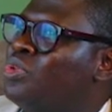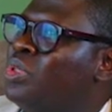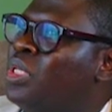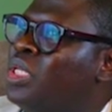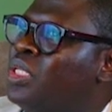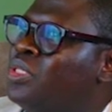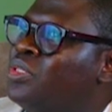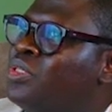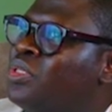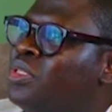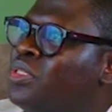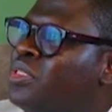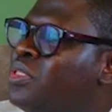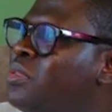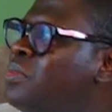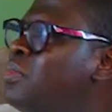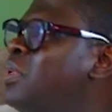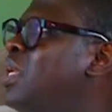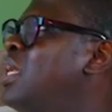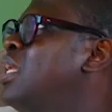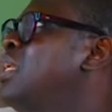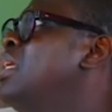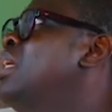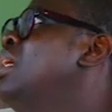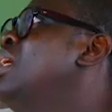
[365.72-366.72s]
a relationship
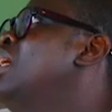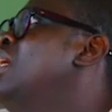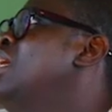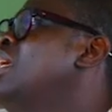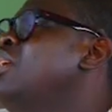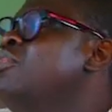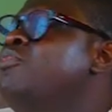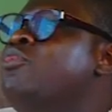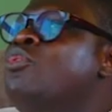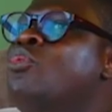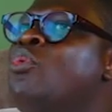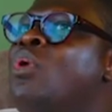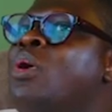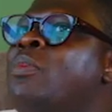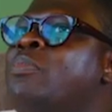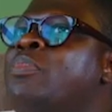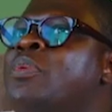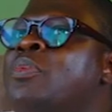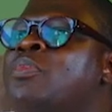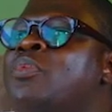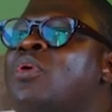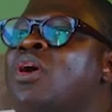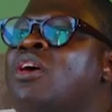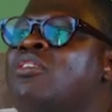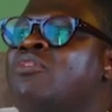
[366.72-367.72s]
that even when
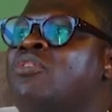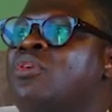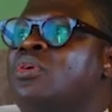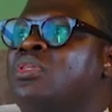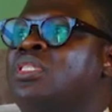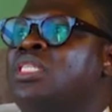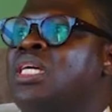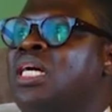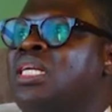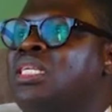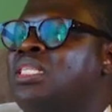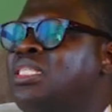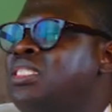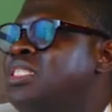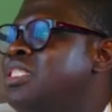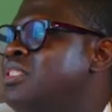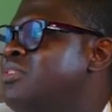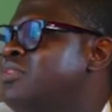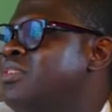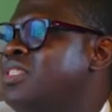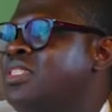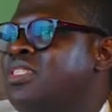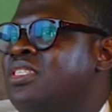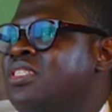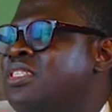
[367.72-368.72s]
people have
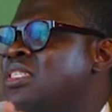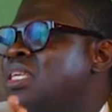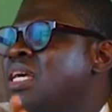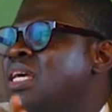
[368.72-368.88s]
alternatives, they're just